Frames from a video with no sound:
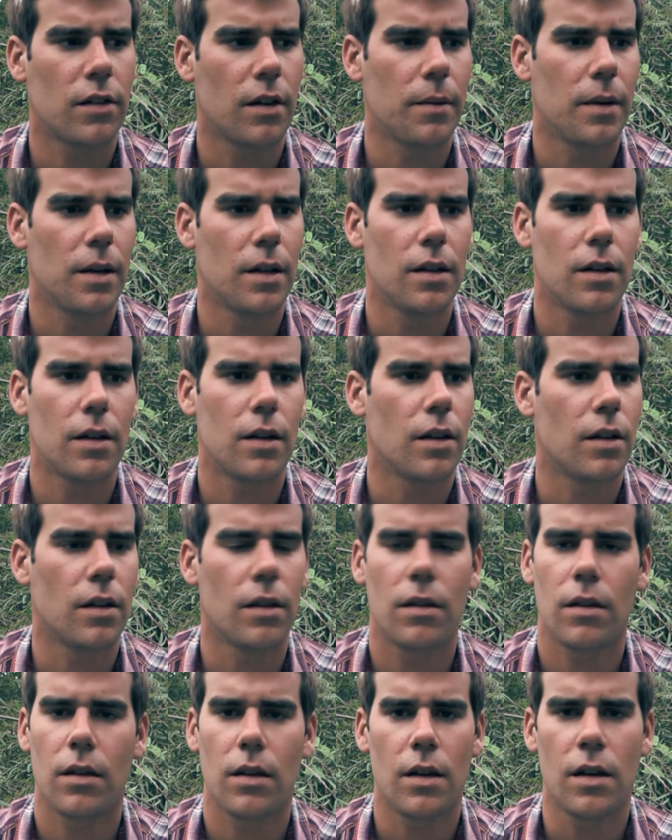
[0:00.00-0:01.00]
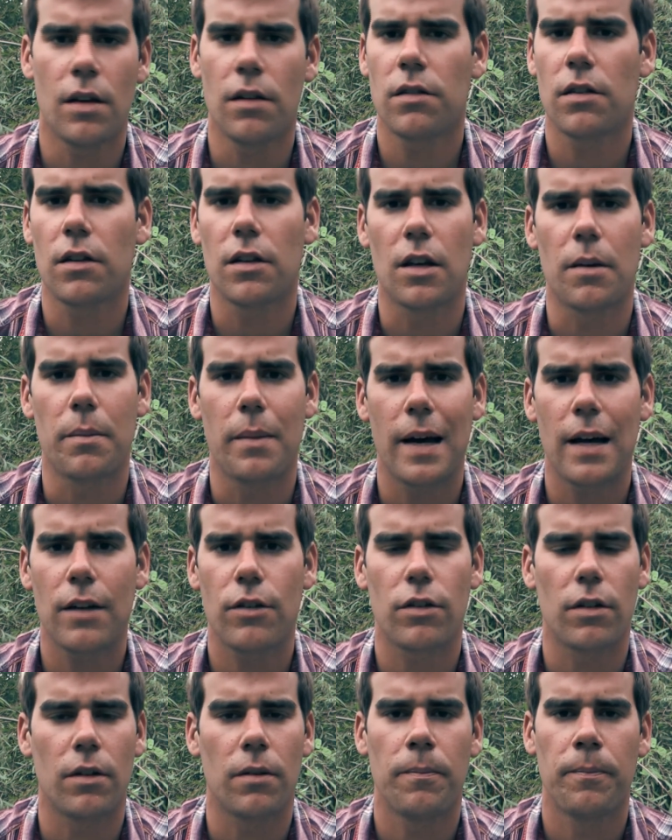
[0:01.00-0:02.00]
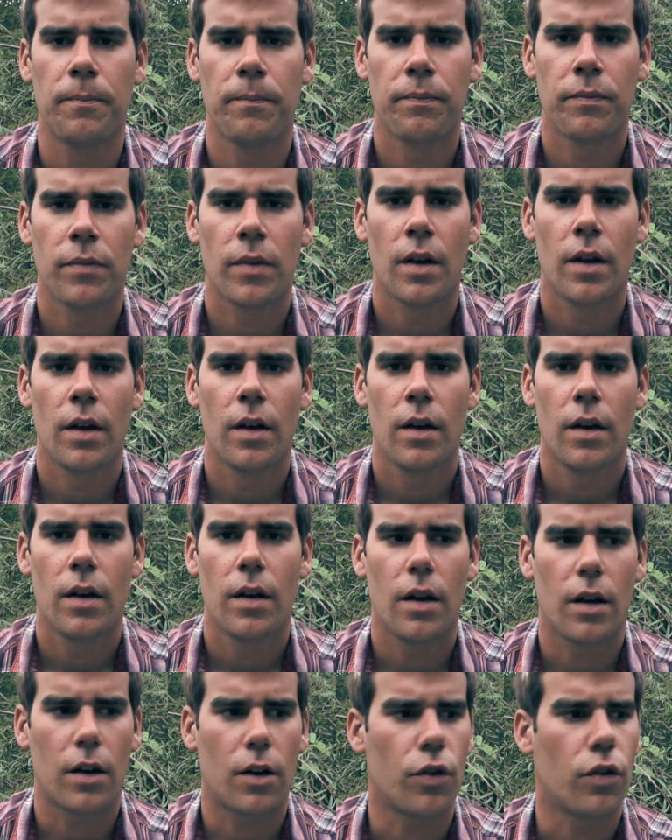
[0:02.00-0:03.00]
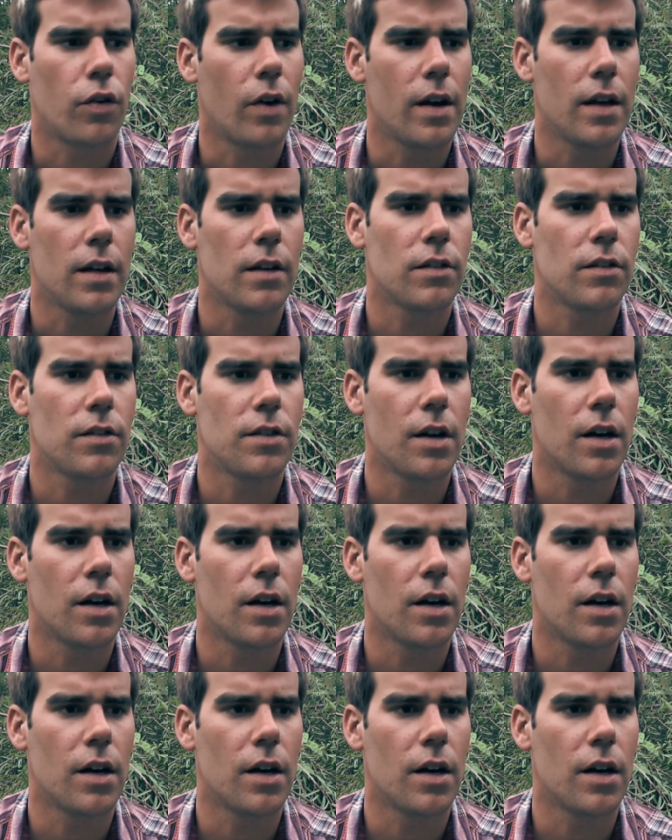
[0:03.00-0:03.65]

I mean, you can easily imagine a crazed